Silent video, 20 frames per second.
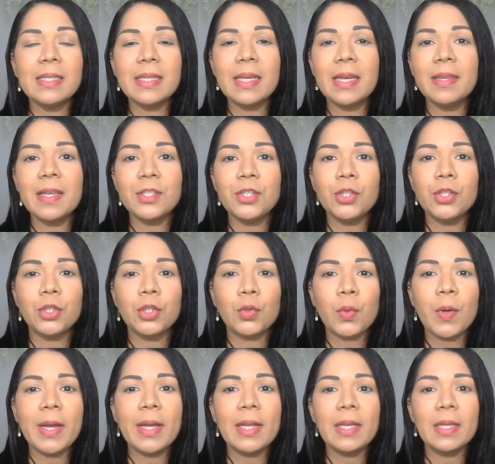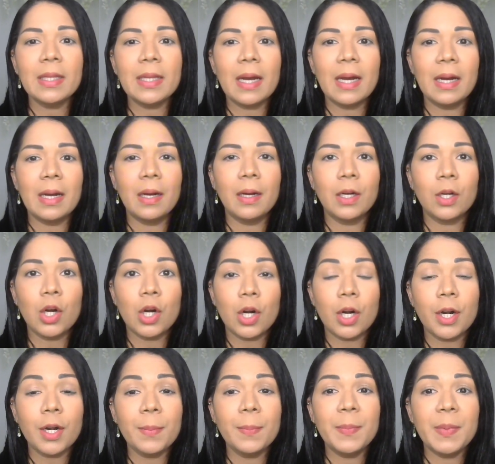date that your credit
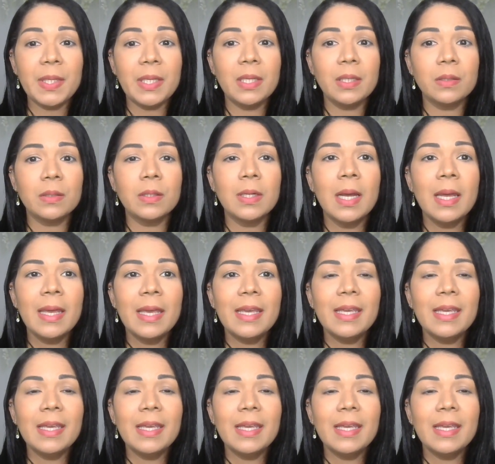card bill